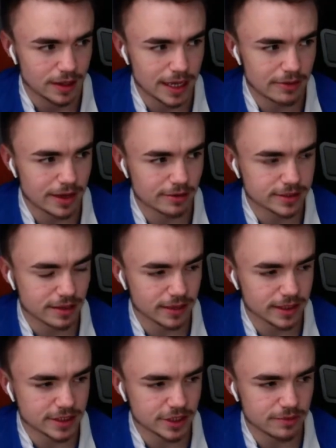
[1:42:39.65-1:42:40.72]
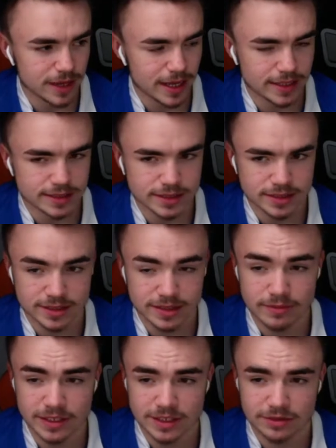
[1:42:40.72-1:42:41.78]
0-0, 72 minutes,
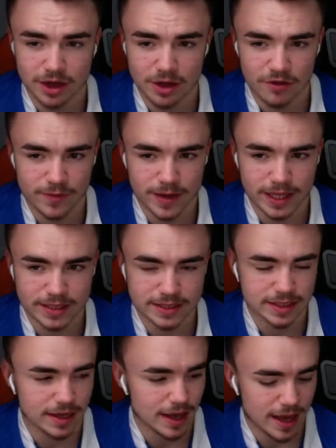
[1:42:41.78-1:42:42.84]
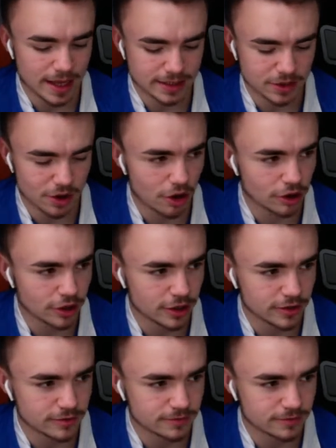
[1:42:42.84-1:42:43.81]
72 and a half minutes. Has gone.